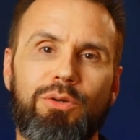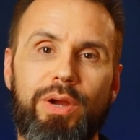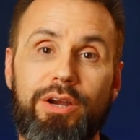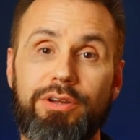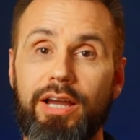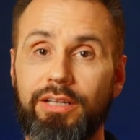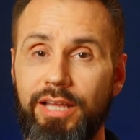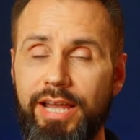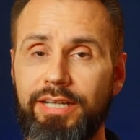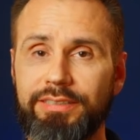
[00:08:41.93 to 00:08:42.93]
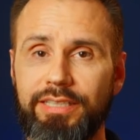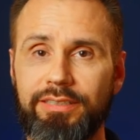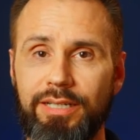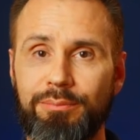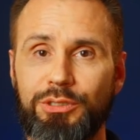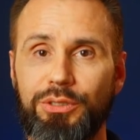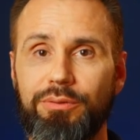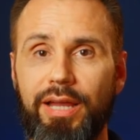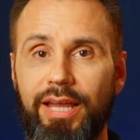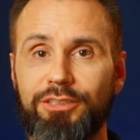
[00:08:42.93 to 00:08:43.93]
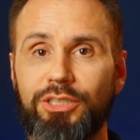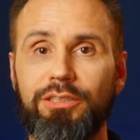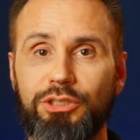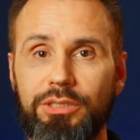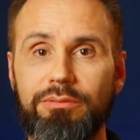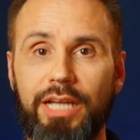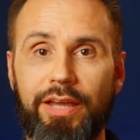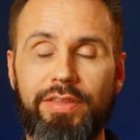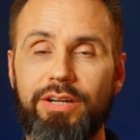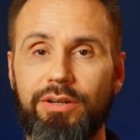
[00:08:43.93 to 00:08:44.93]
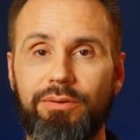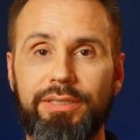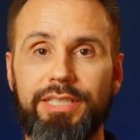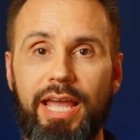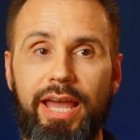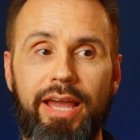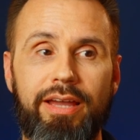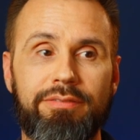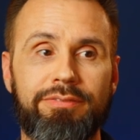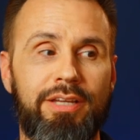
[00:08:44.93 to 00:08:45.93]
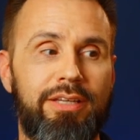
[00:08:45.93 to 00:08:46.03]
where a client is going to come to a headshot shoot, and they're going to have